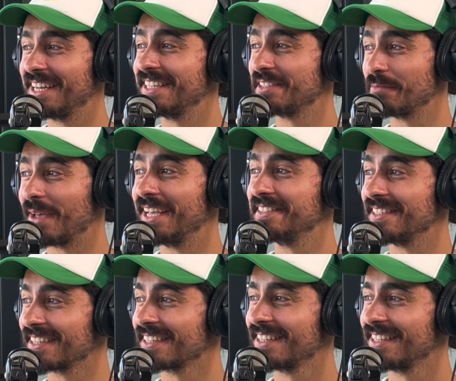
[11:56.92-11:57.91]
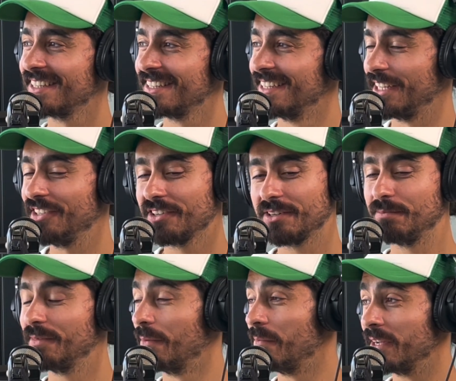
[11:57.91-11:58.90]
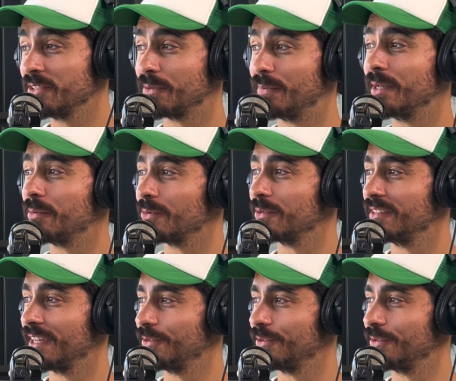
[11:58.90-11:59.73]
is amazing. And you got a bunch of people at Yellow